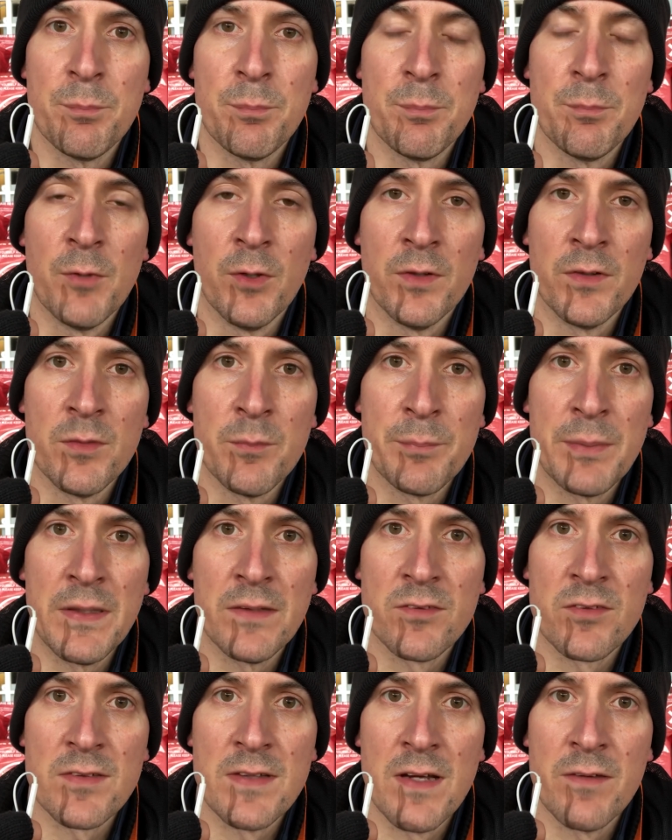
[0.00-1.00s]
on the
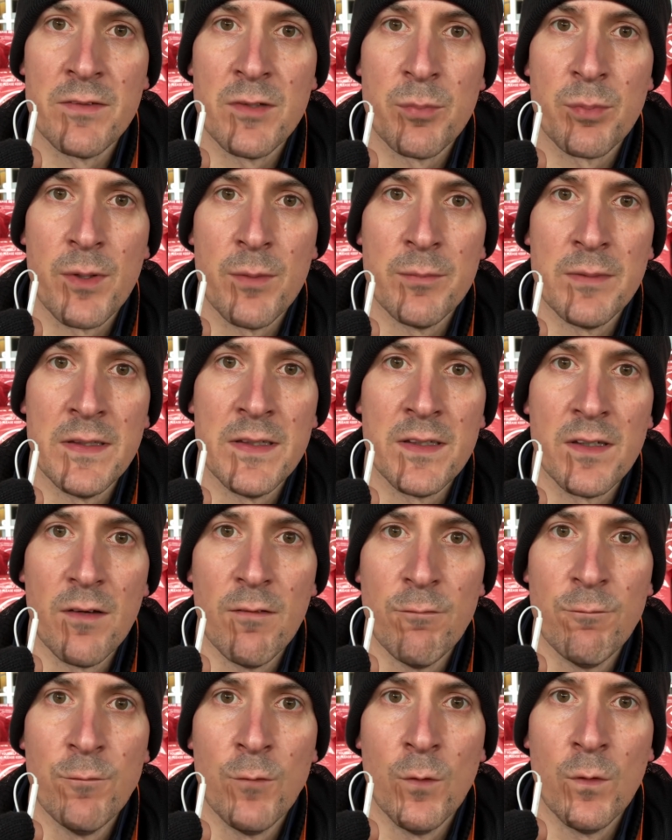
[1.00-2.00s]
bounce now in the Premier League
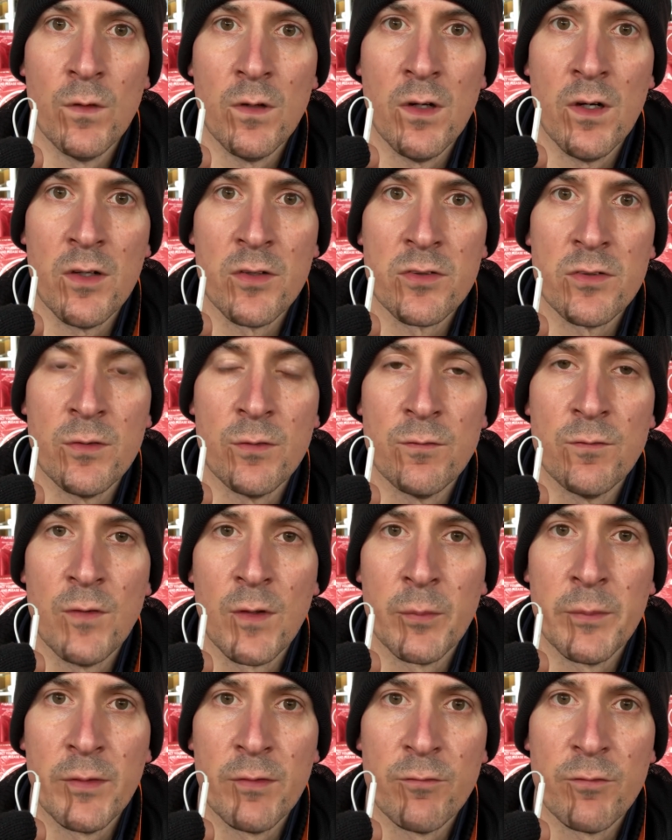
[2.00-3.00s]
for Arsenal,
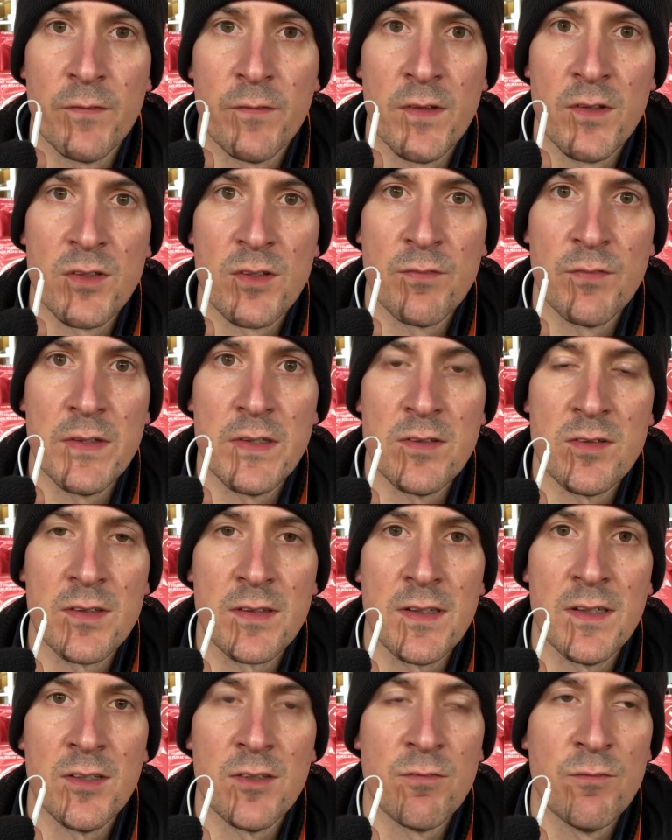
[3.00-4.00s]
following on from those defeats
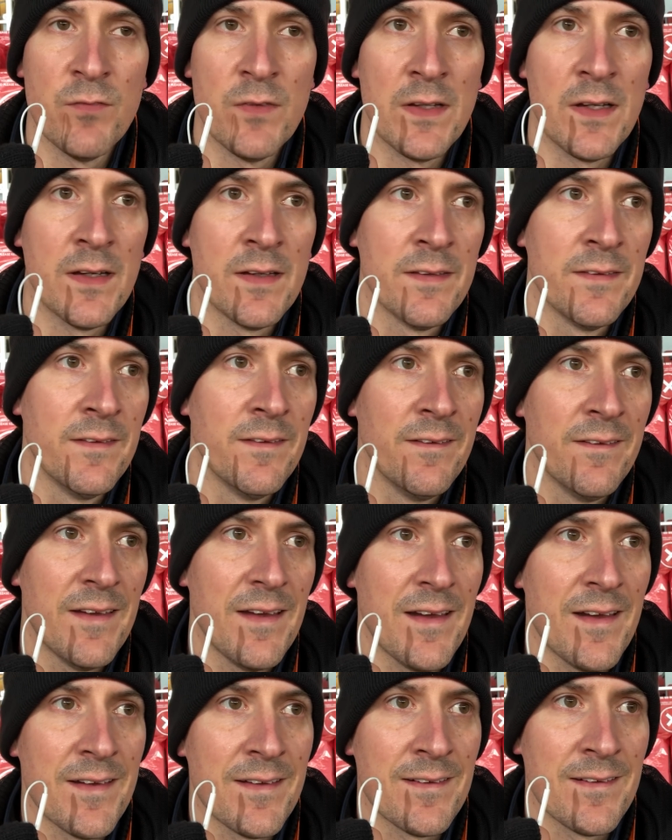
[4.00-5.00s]
against Villa
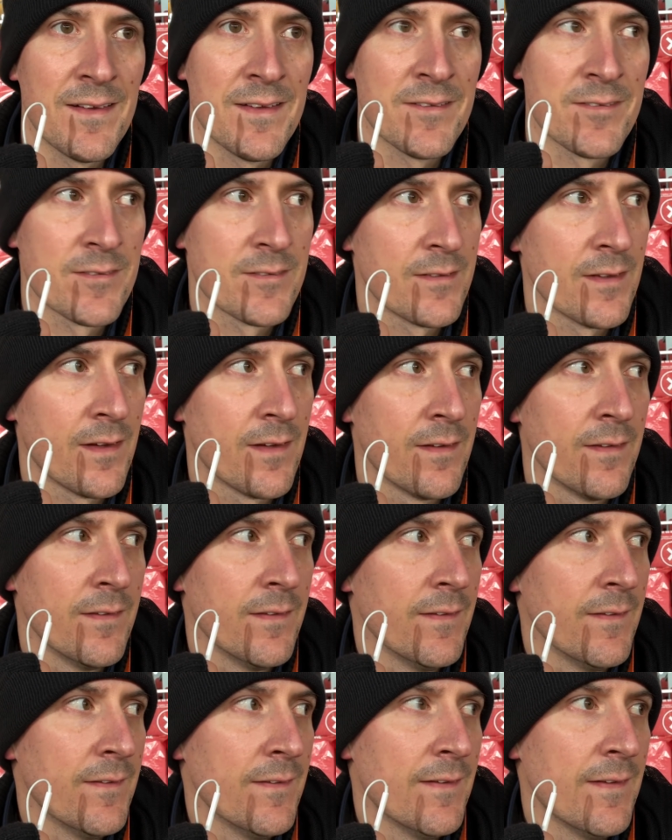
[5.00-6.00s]
and Leicester.
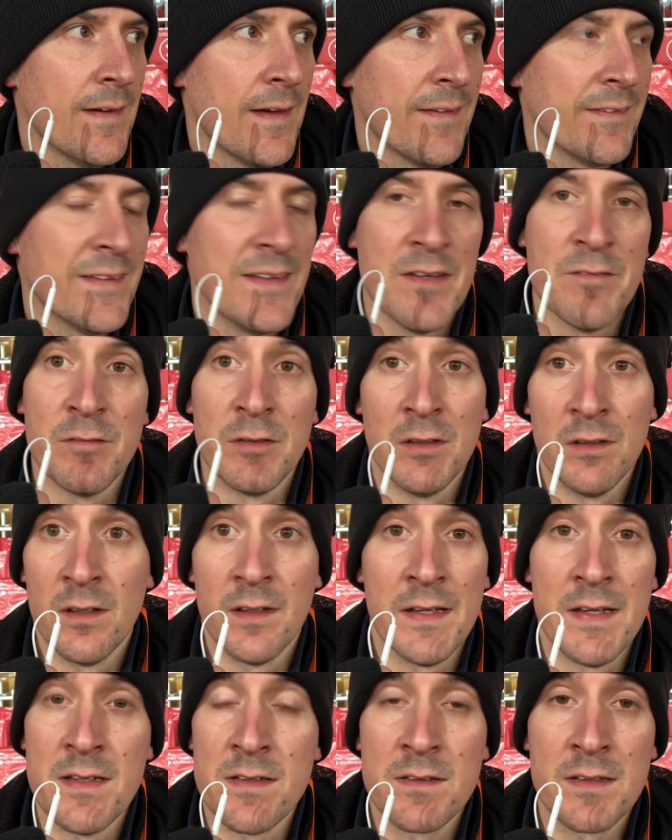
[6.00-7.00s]
And they never looked
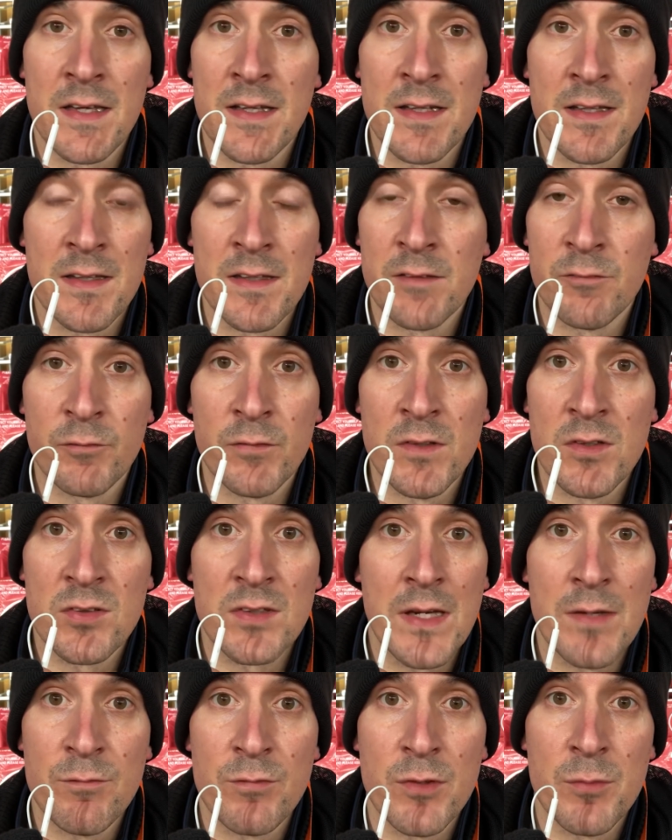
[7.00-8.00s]
like getting anything from this
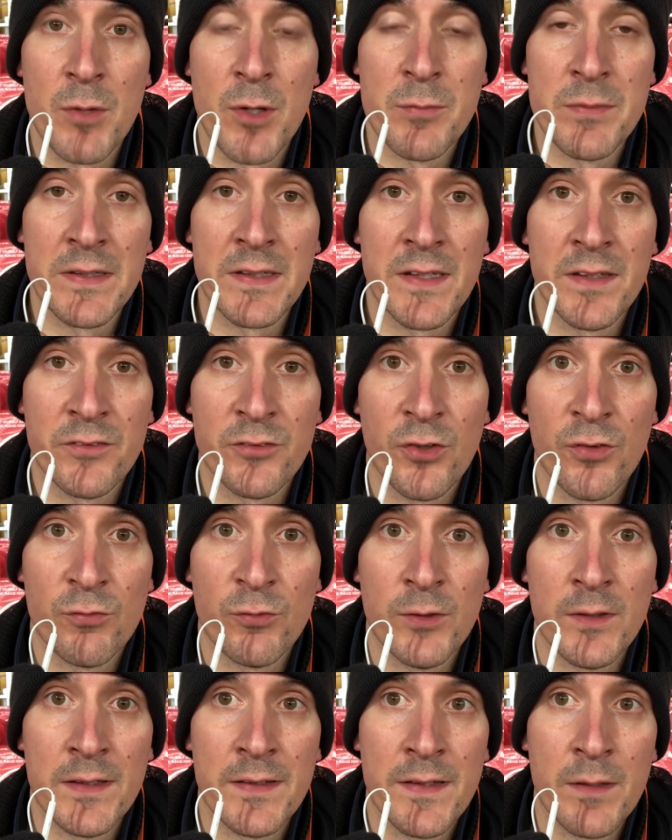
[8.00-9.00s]
game. From the moment it kicked off,
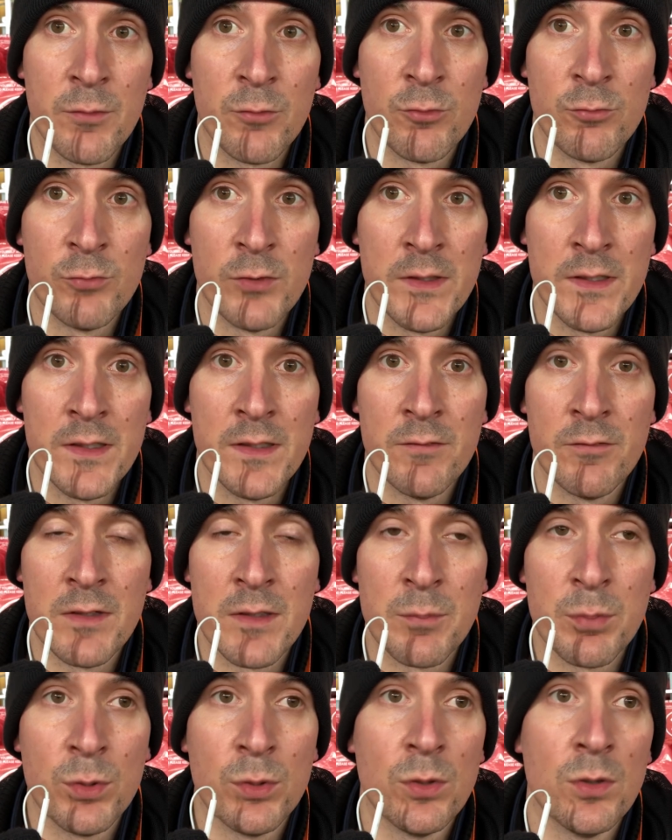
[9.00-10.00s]
really, they were really,
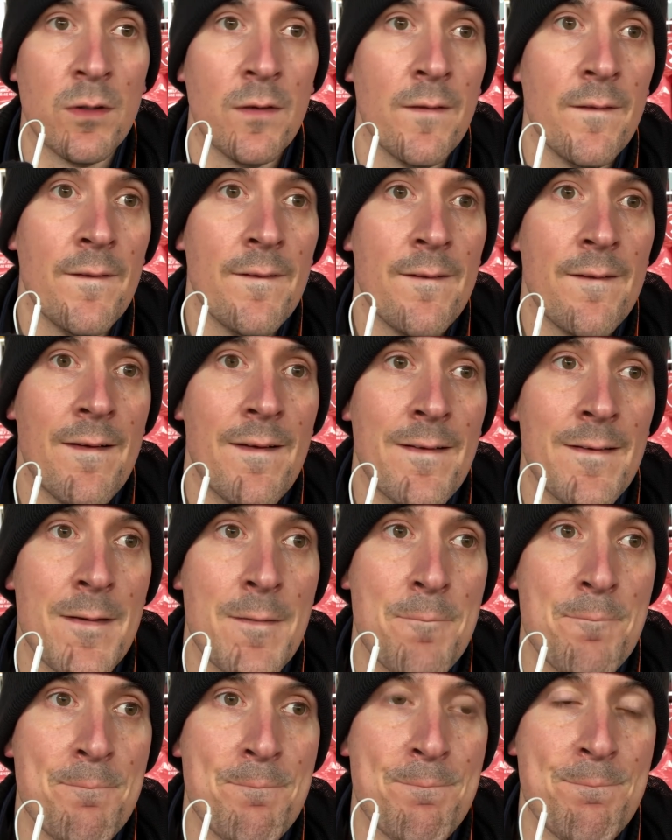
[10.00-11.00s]
really poor.
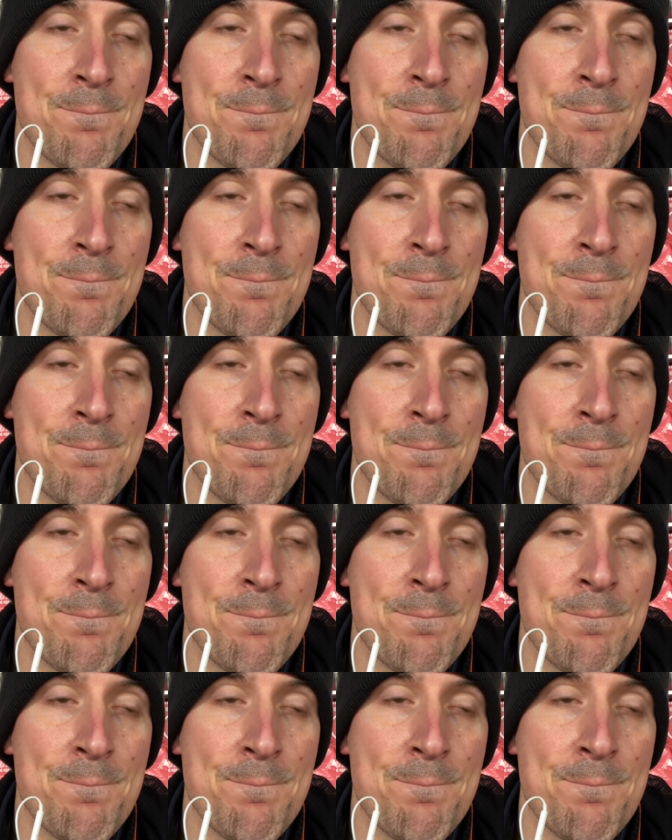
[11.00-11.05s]
And